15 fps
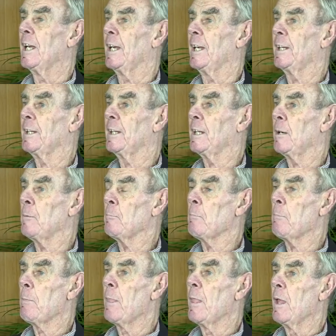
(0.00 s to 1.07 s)
and.
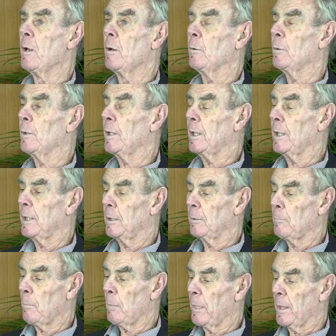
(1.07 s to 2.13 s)
Um, we
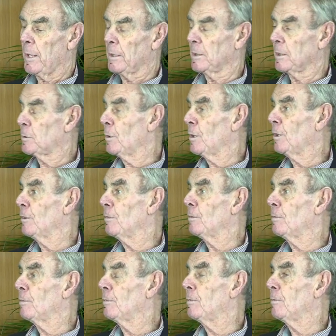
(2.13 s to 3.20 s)
and had a
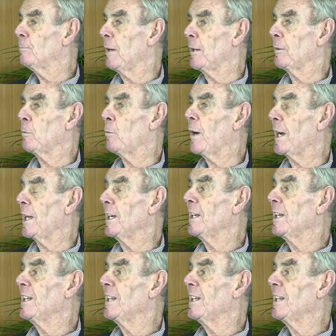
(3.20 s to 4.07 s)
12 month wait.